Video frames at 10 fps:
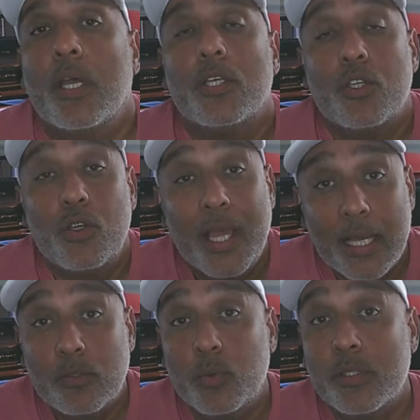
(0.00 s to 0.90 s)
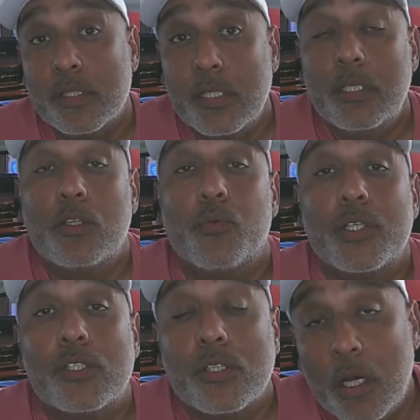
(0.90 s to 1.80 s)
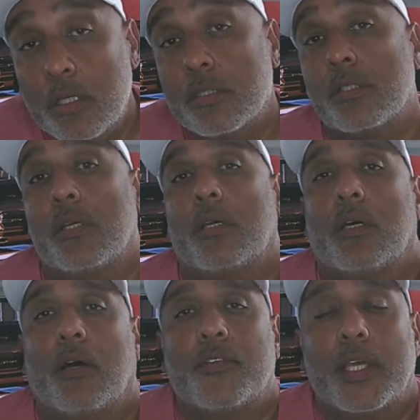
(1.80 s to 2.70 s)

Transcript: so you guys will see the results of the